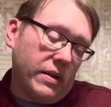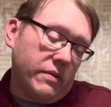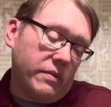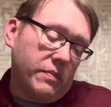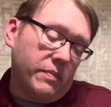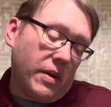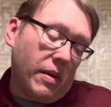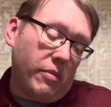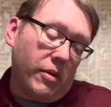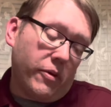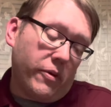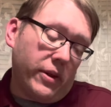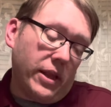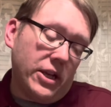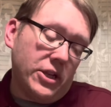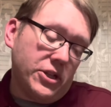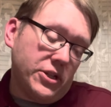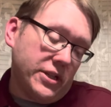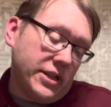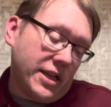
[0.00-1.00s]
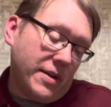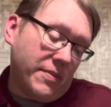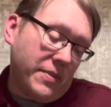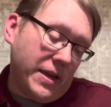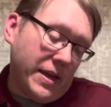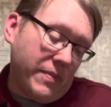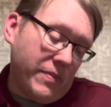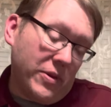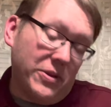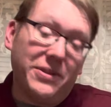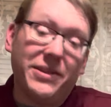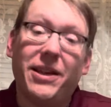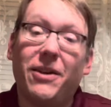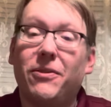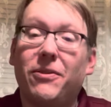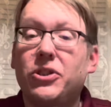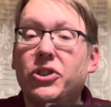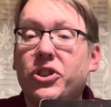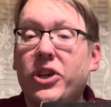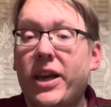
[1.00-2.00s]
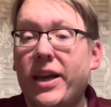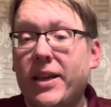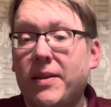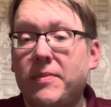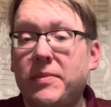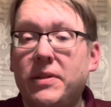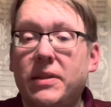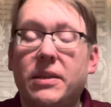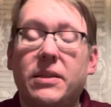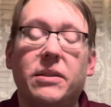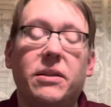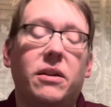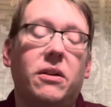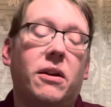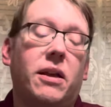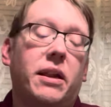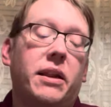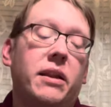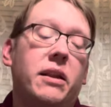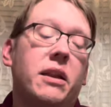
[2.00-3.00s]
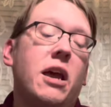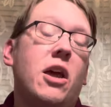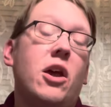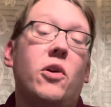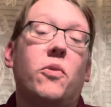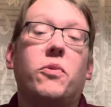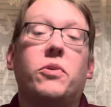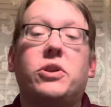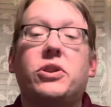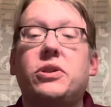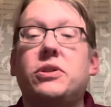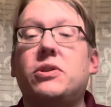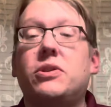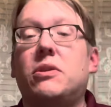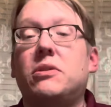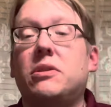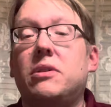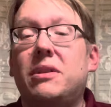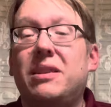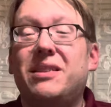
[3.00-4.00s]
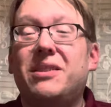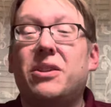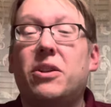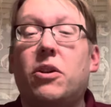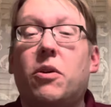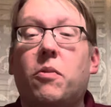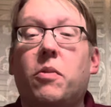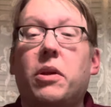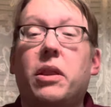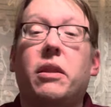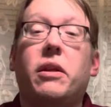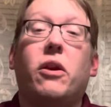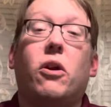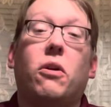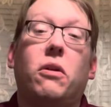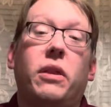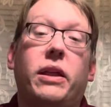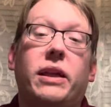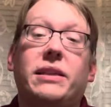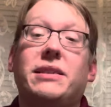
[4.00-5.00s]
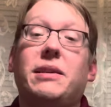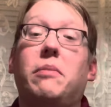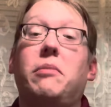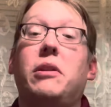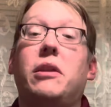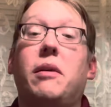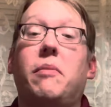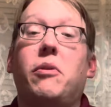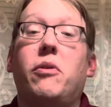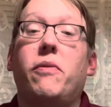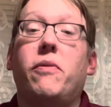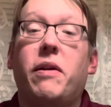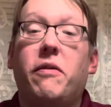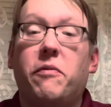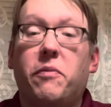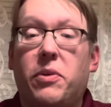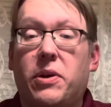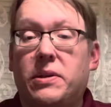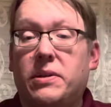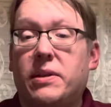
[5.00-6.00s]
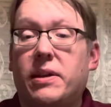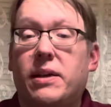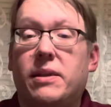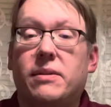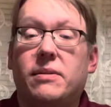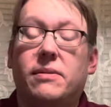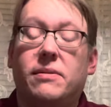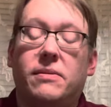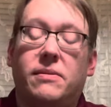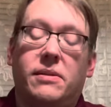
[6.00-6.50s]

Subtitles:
public relations company, Bazell and Jacobs, listed on it, which is also listed on one of the early WWF press kits.